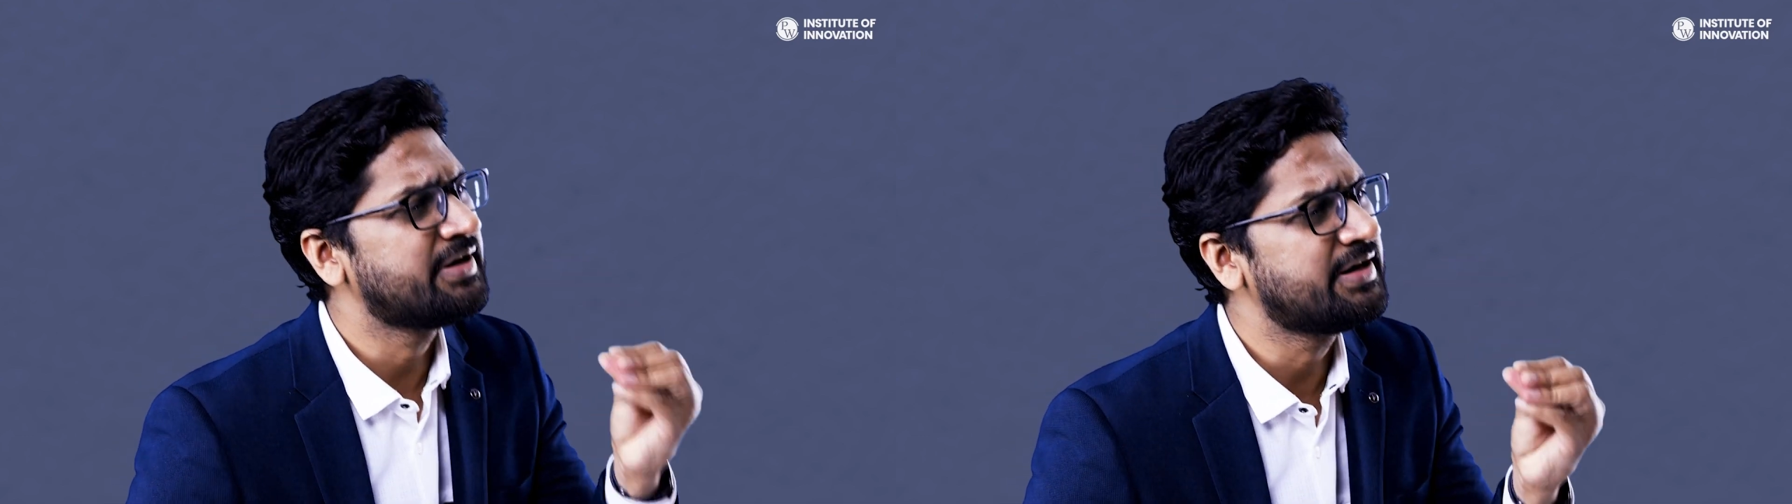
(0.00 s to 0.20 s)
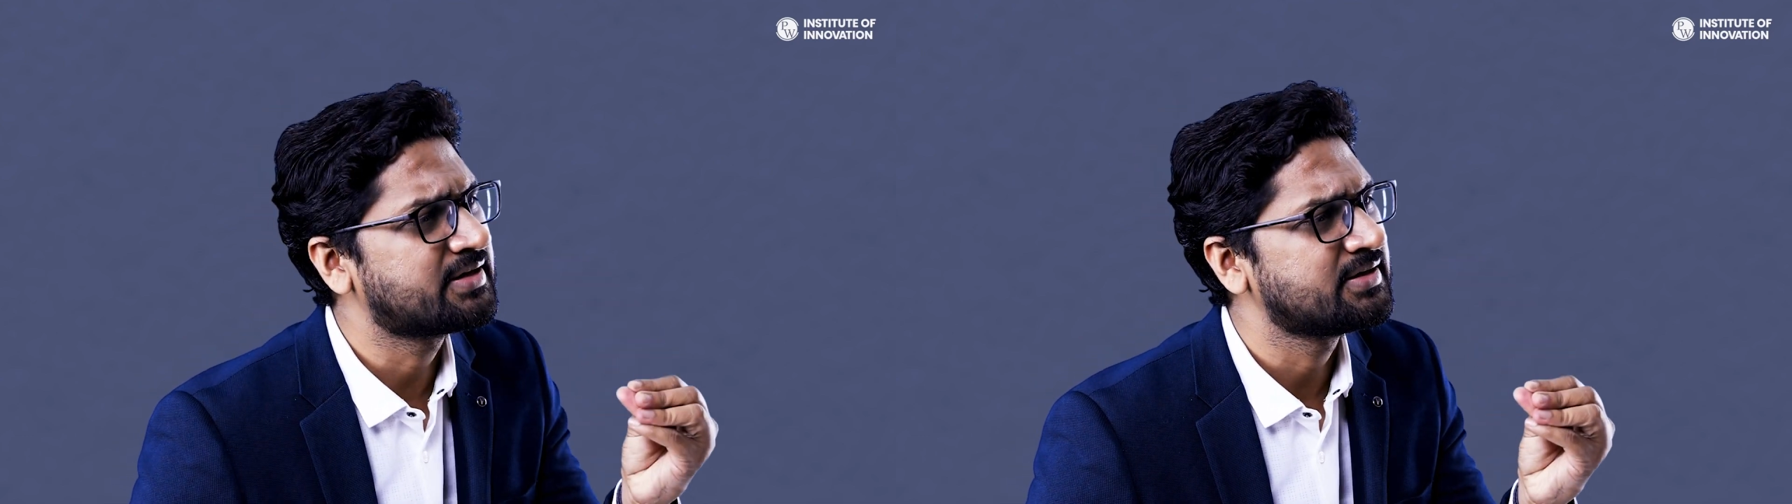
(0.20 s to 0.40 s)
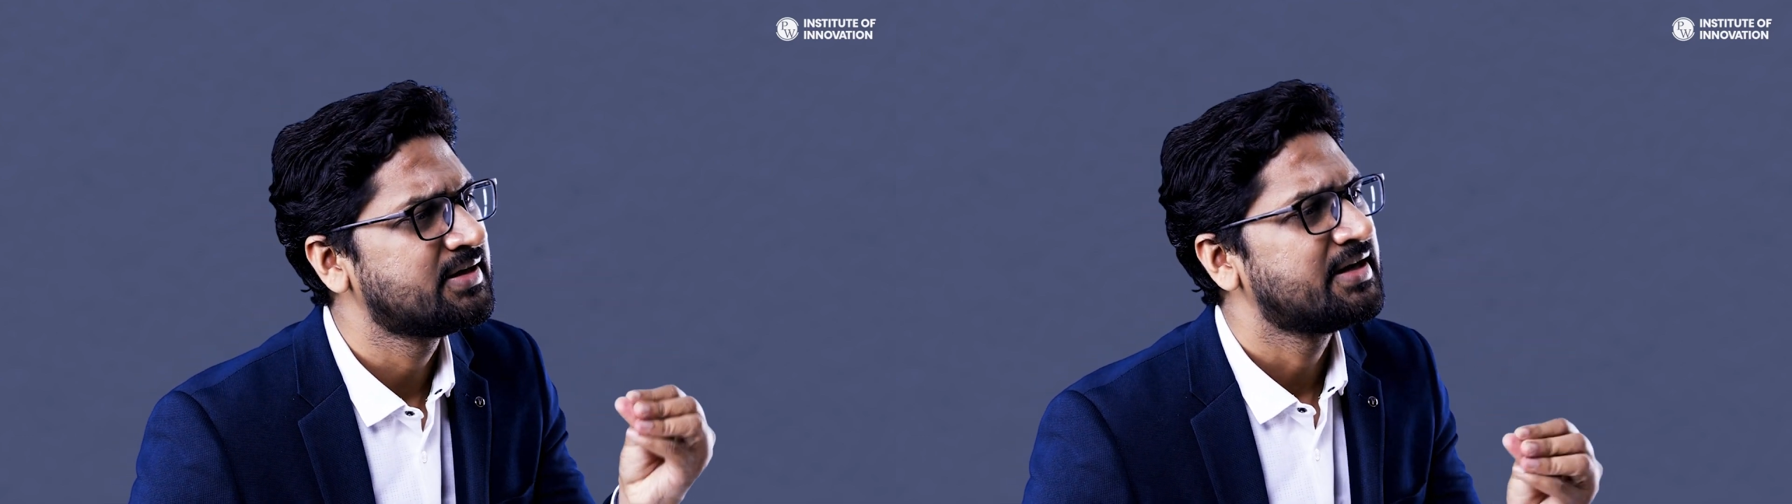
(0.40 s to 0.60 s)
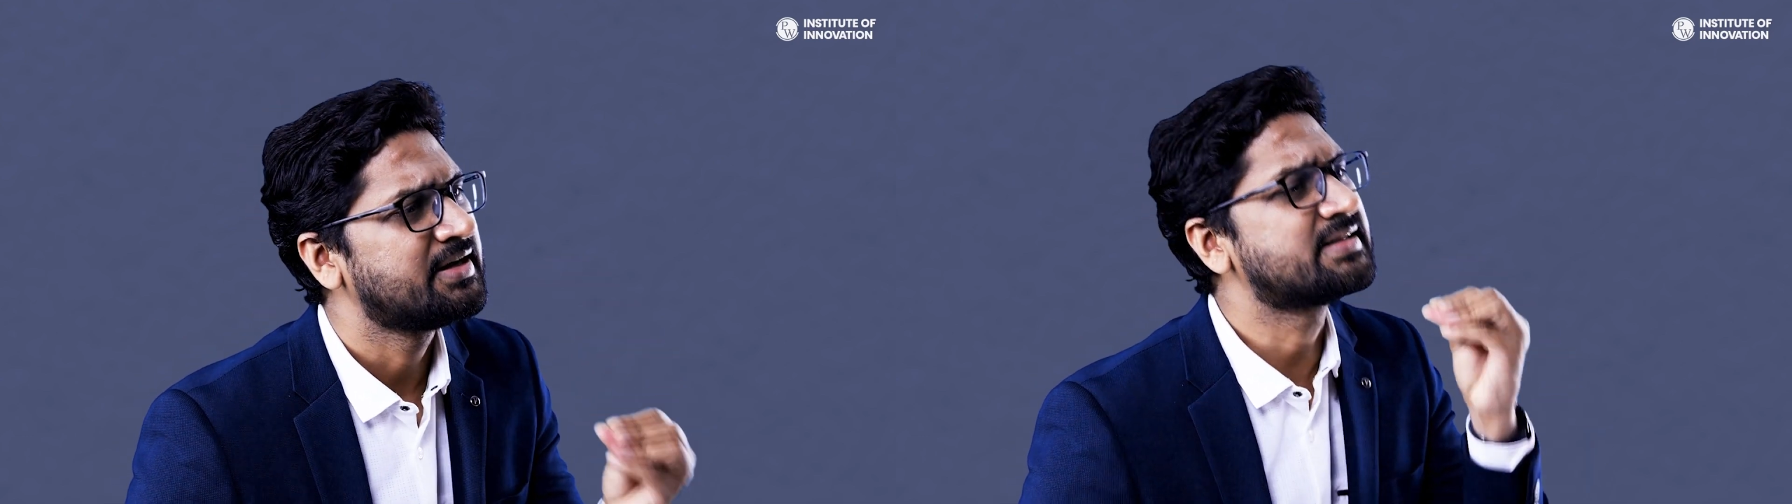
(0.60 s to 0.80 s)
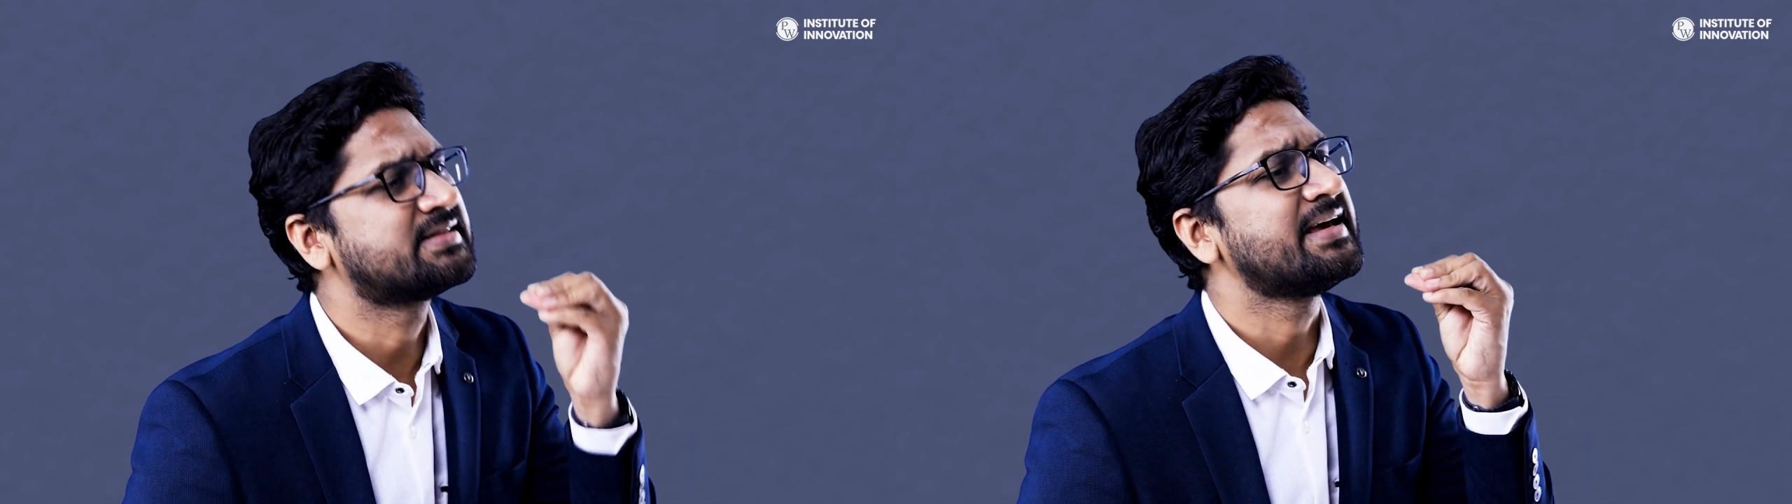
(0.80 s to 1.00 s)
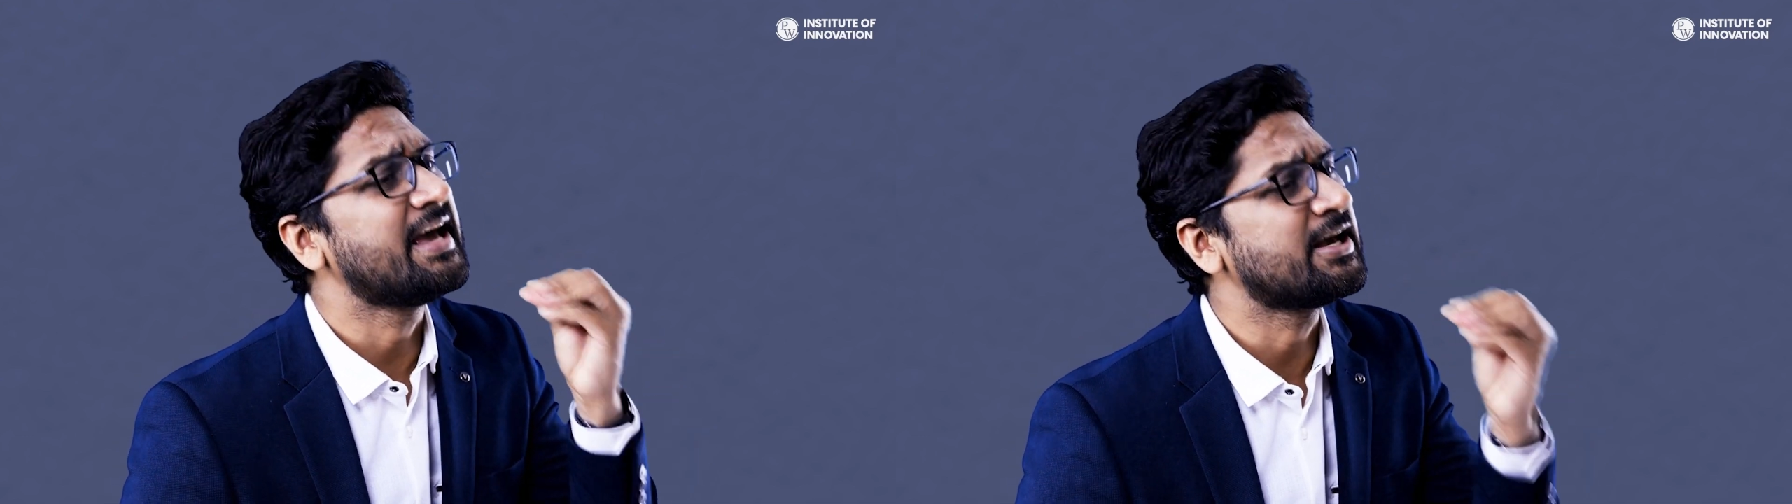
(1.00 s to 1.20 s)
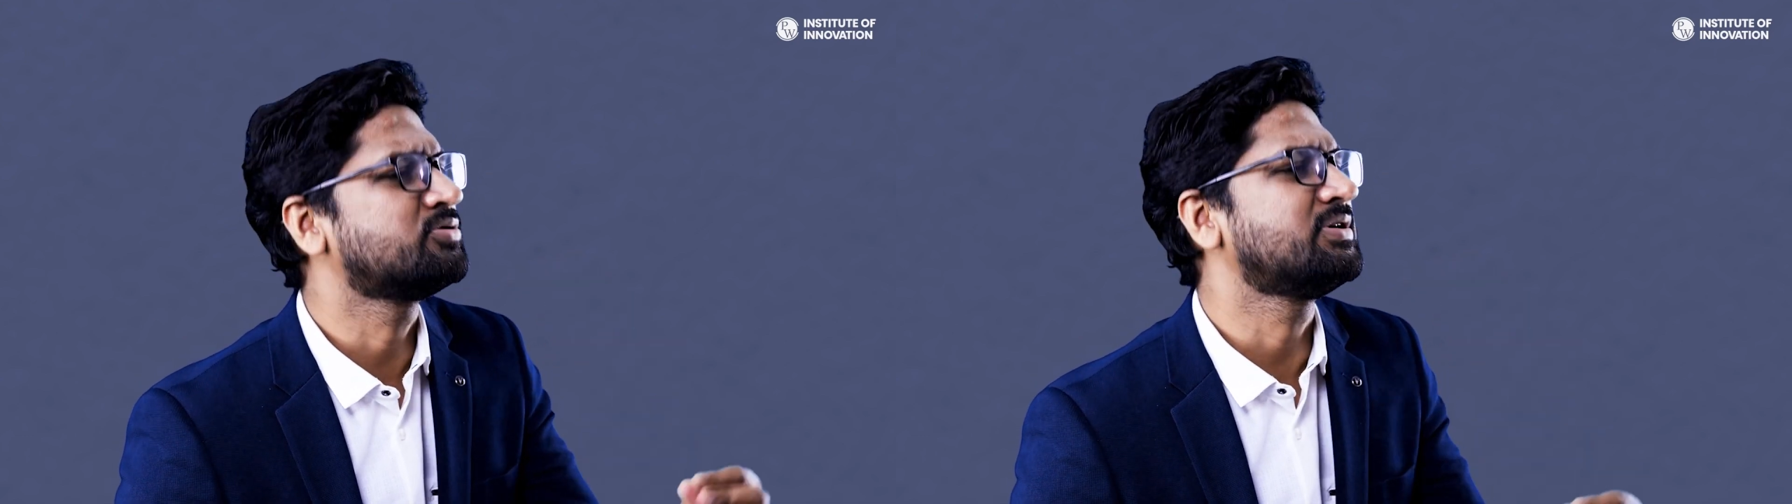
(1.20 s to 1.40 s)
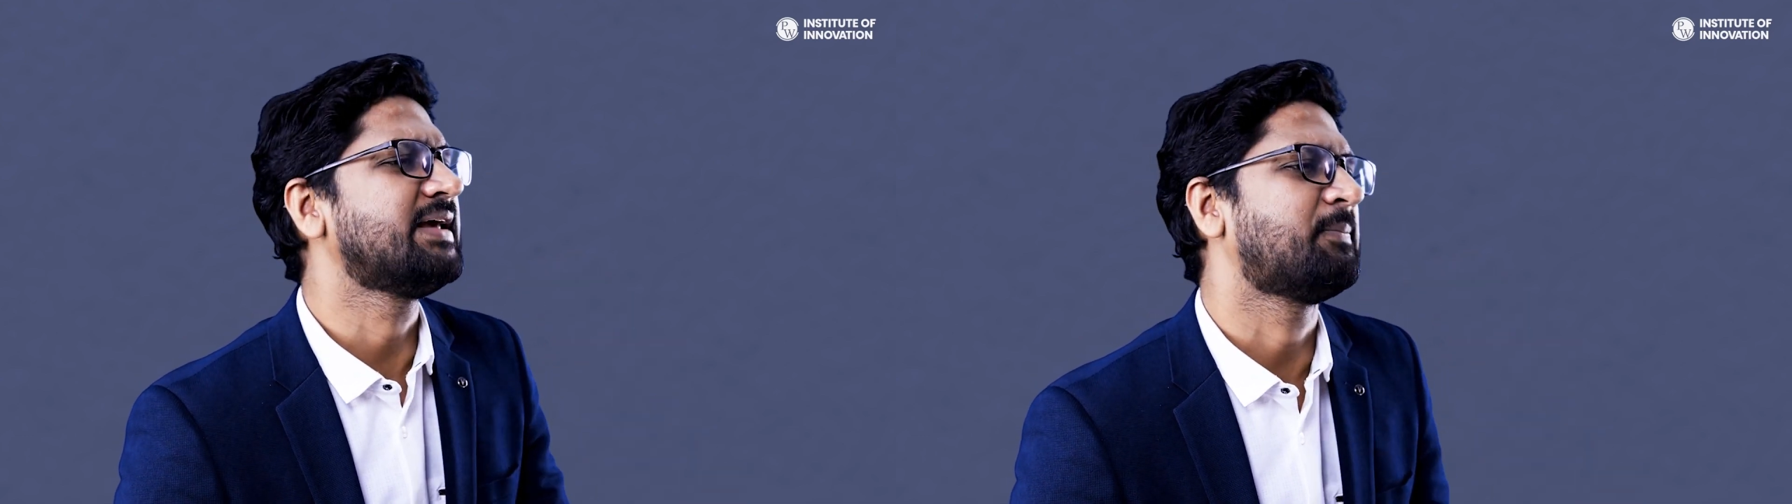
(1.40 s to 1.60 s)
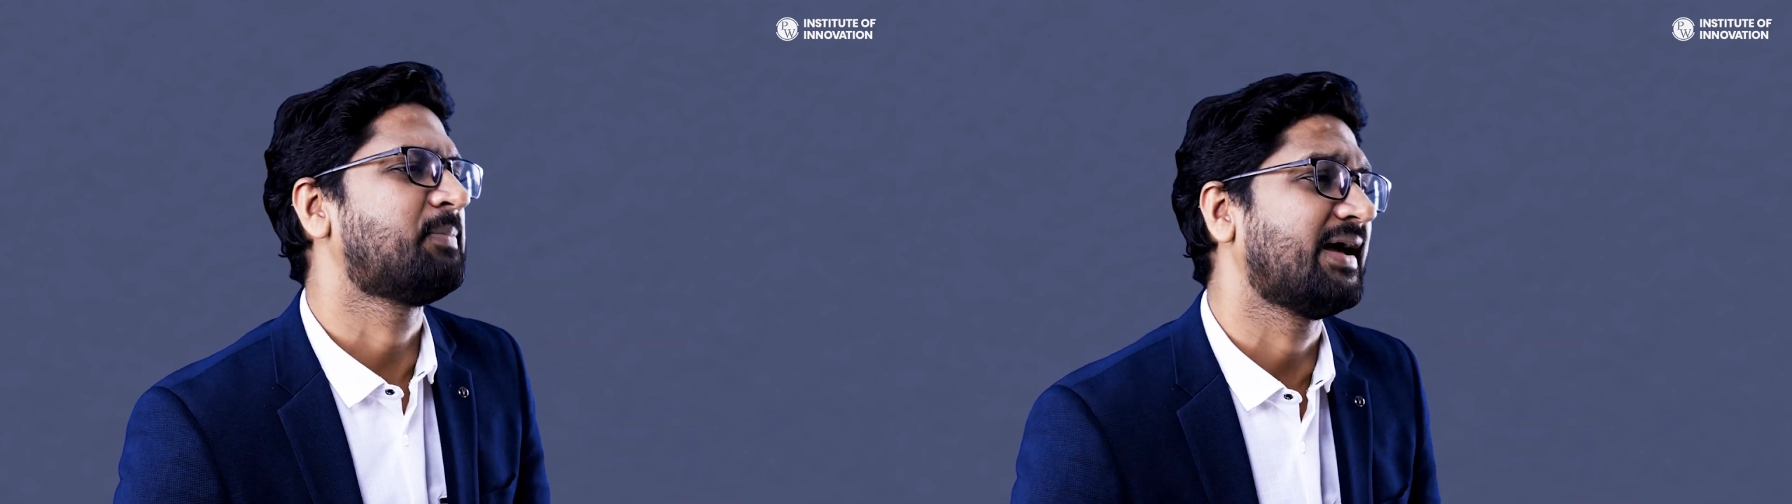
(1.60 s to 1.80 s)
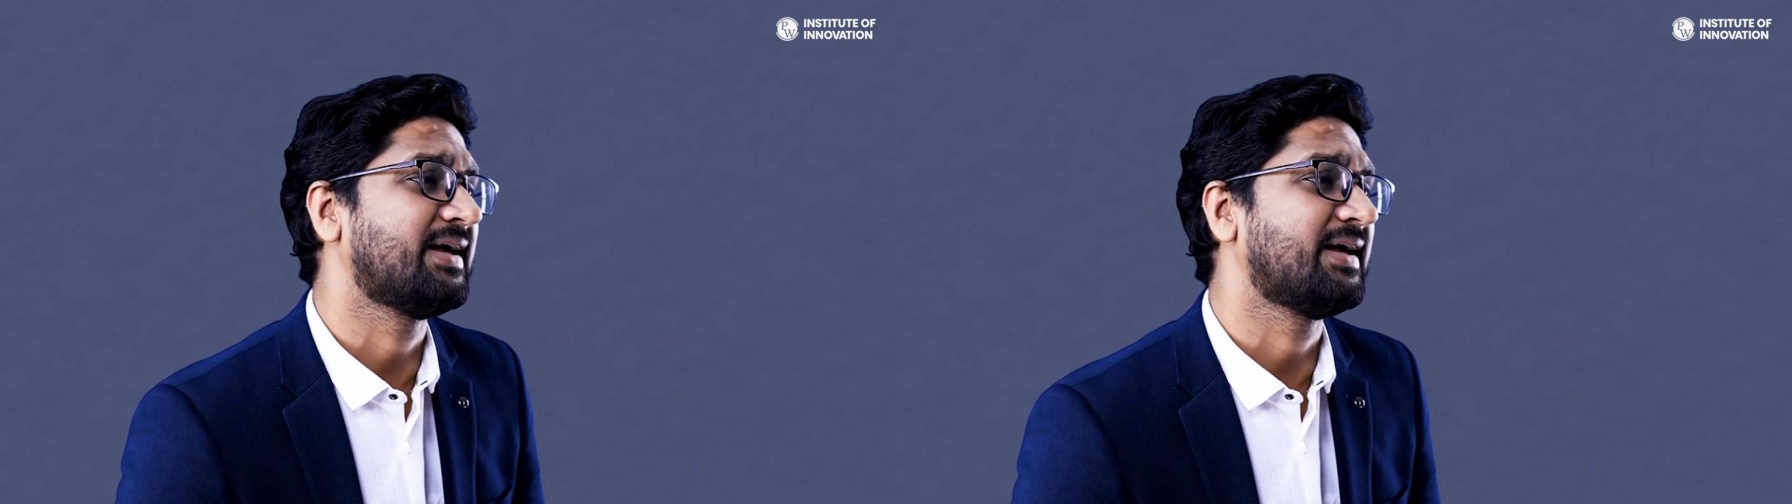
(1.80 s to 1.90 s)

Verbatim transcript: of it did they actually